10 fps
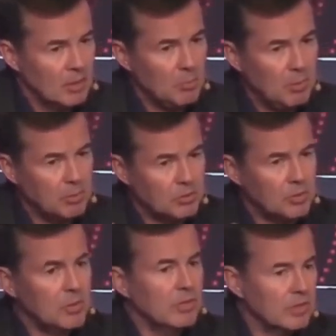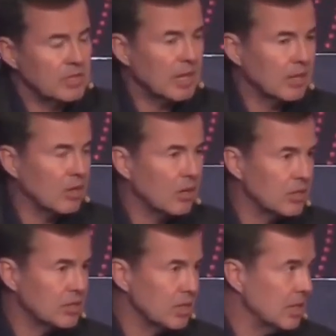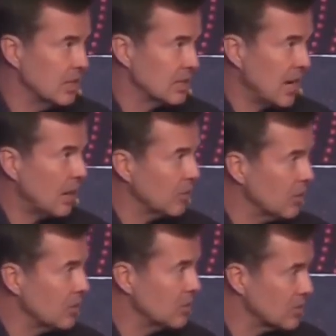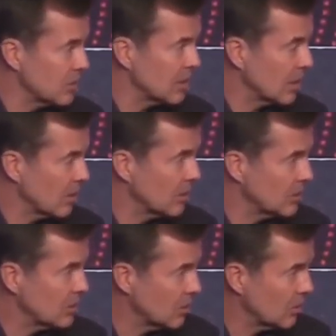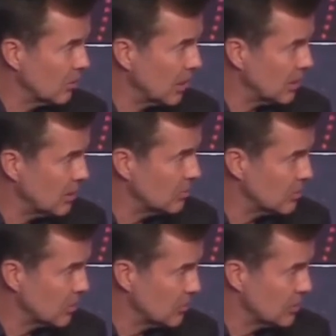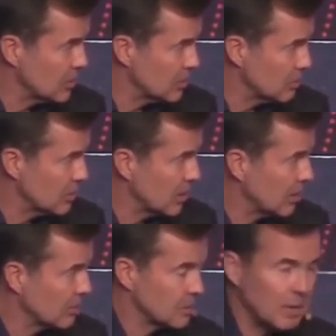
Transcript: the people doing the technology is how they use the technology to create new services themselves.